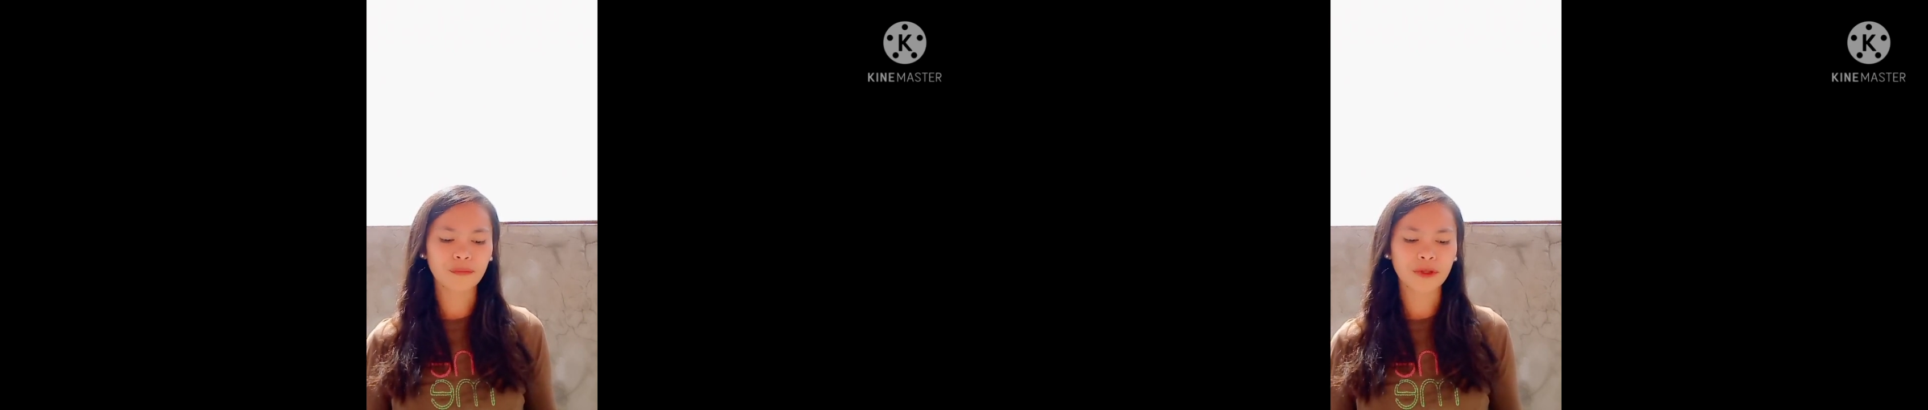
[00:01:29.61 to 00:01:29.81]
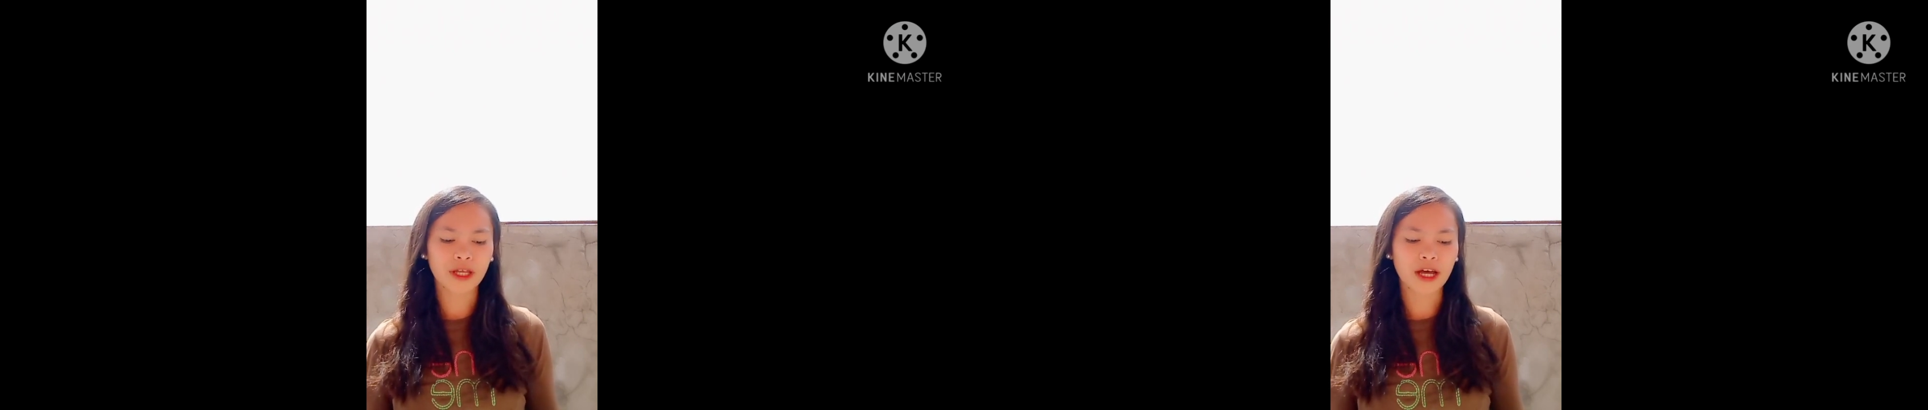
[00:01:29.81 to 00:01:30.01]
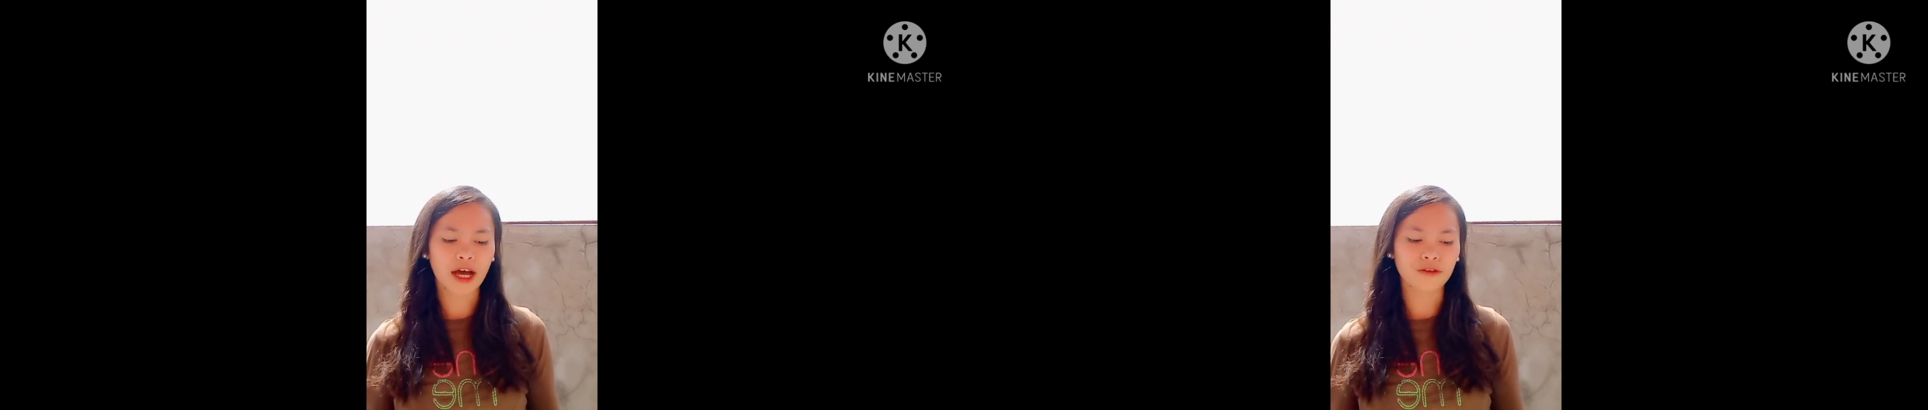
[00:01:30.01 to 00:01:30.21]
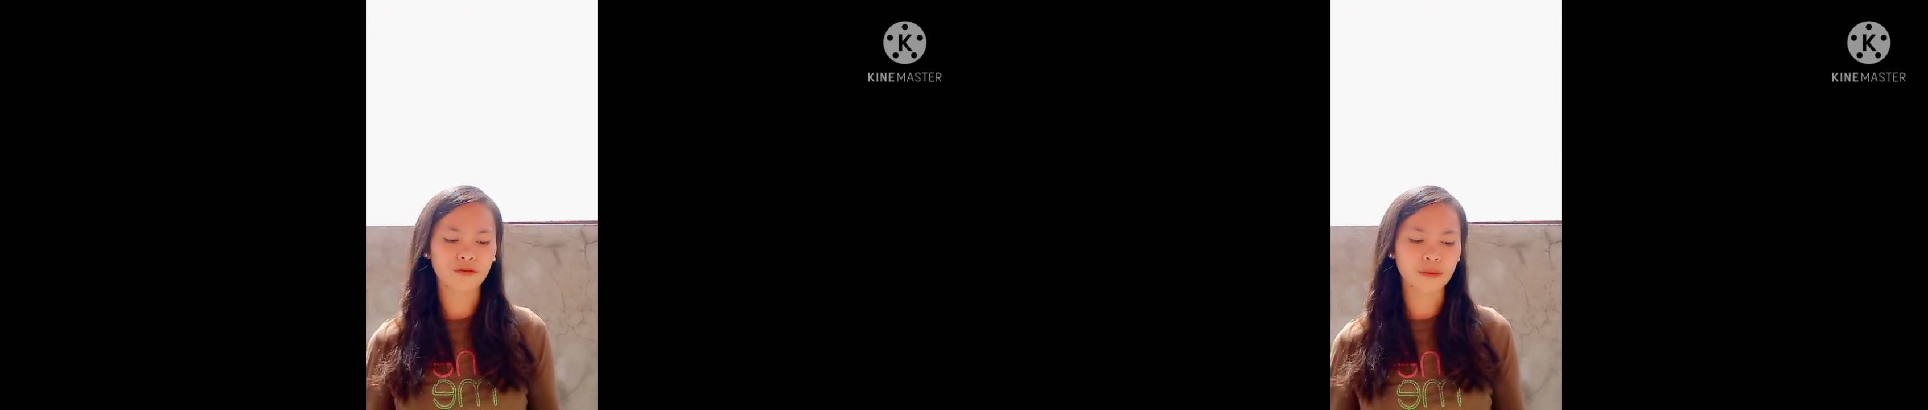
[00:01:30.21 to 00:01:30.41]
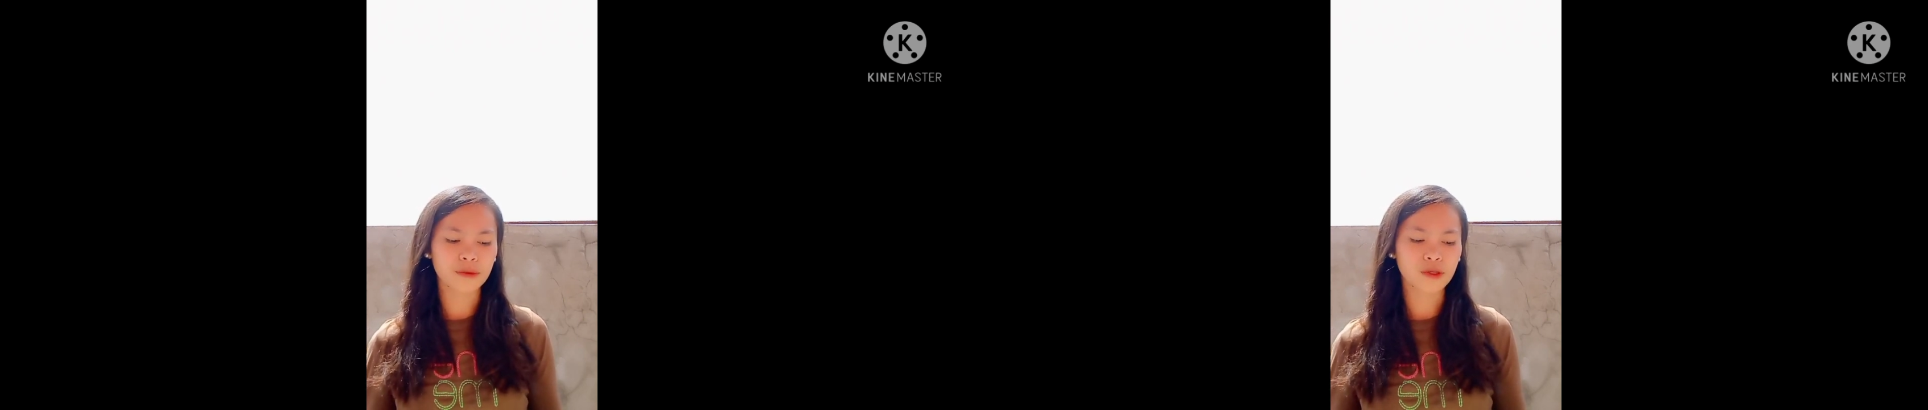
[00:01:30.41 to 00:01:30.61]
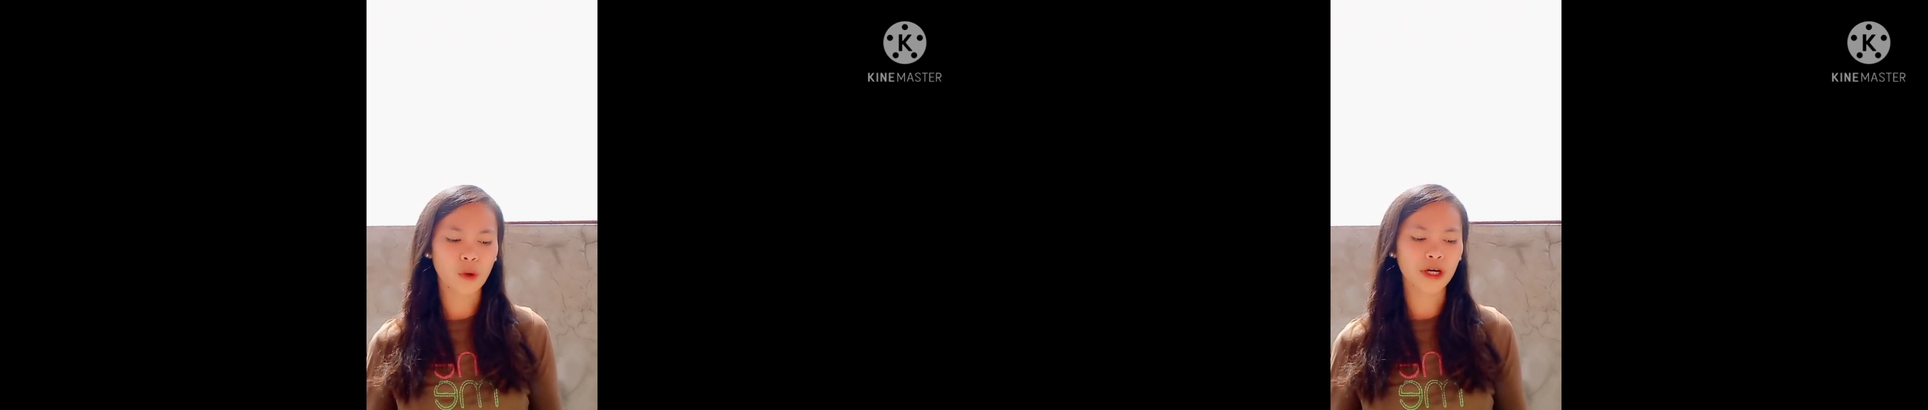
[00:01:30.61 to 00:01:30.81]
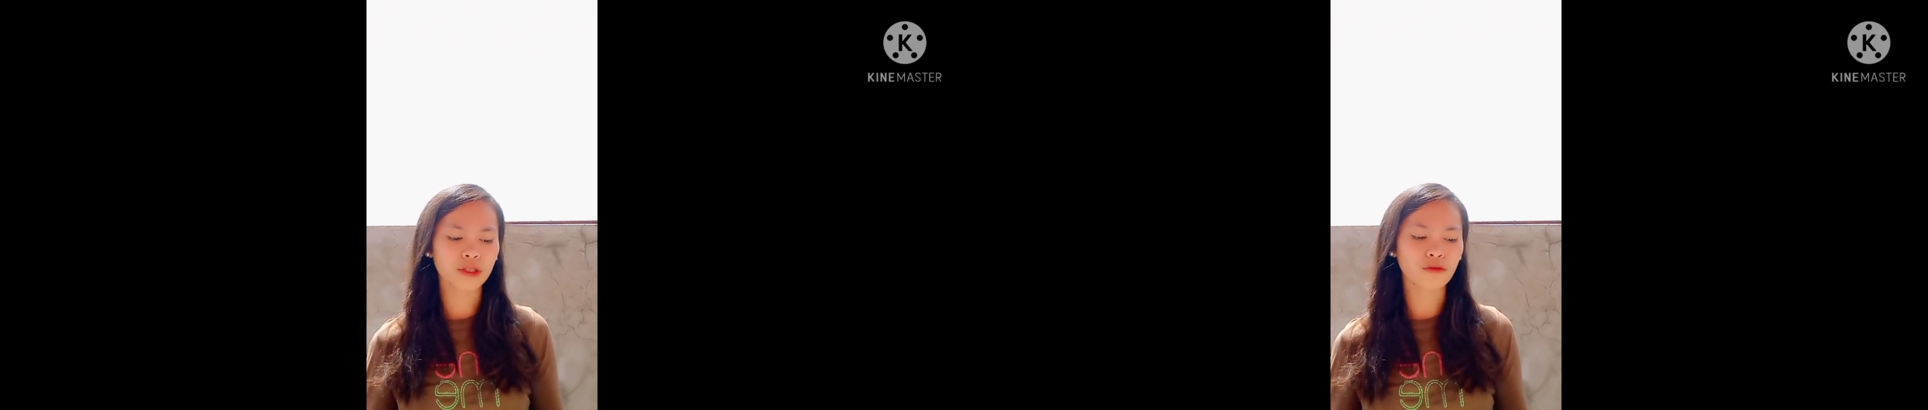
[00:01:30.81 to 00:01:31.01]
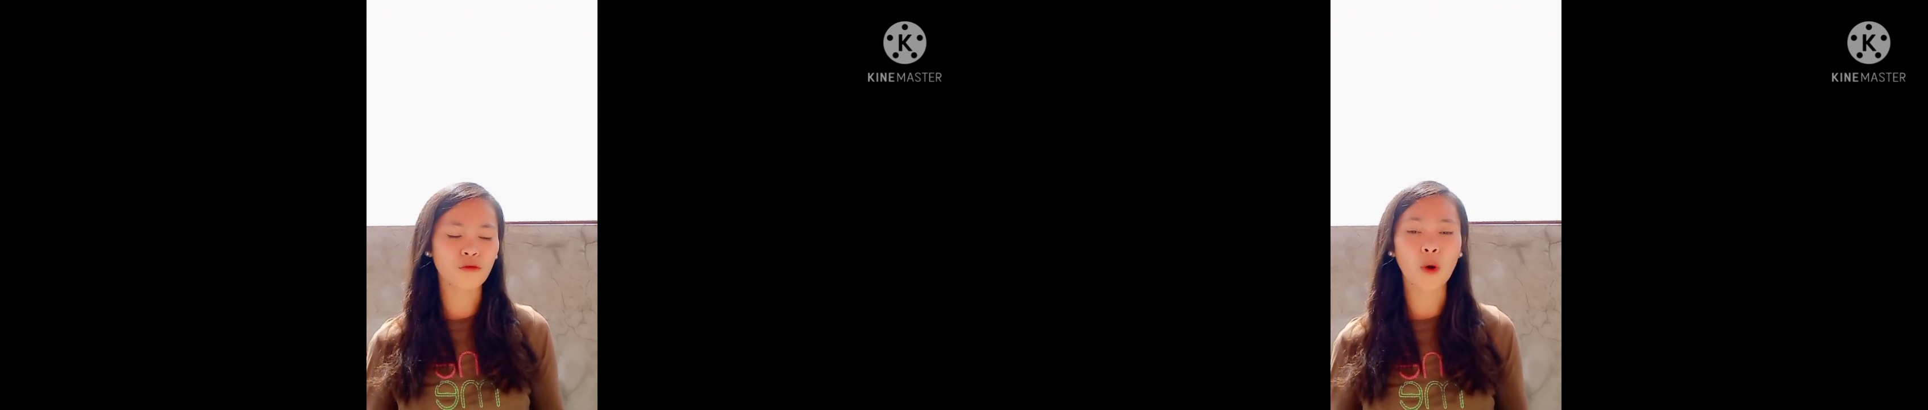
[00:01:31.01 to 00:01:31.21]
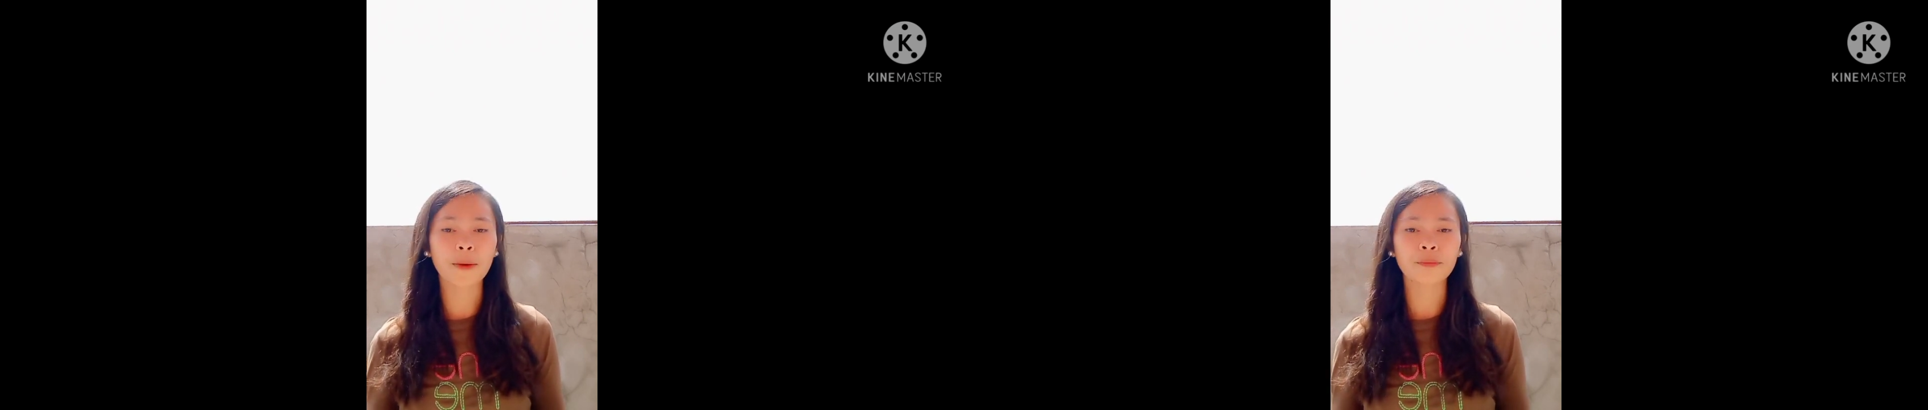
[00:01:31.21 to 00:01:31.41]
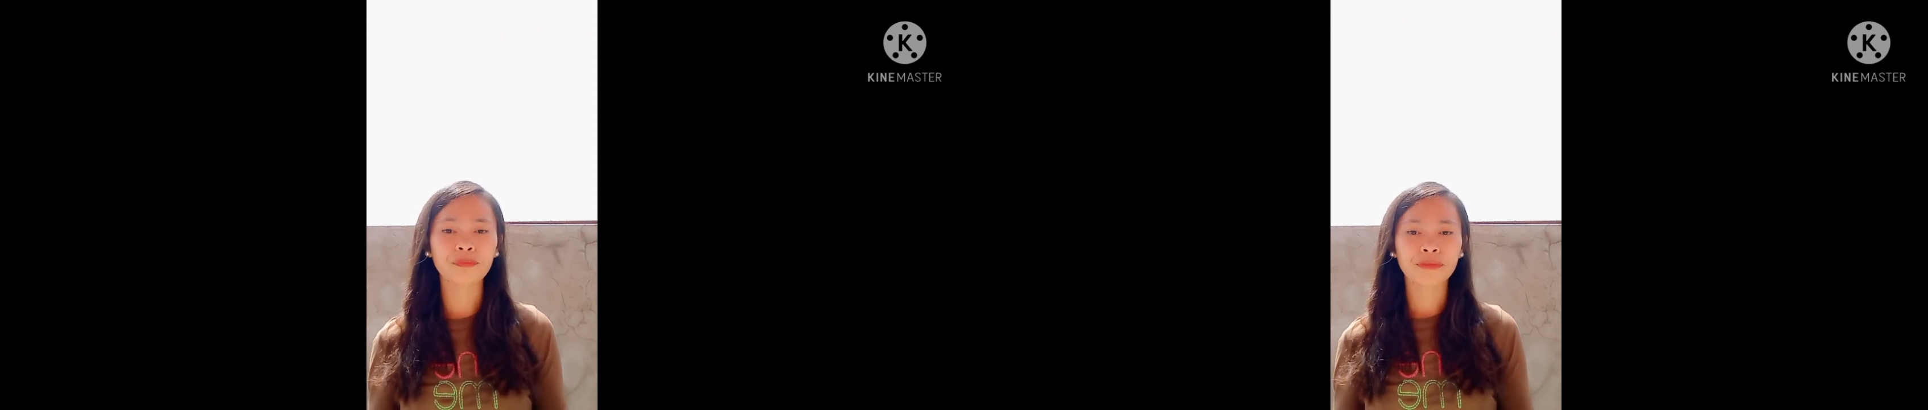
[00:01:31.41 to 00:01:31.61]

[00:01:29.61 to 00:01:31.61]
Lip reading: and adverbs, or to form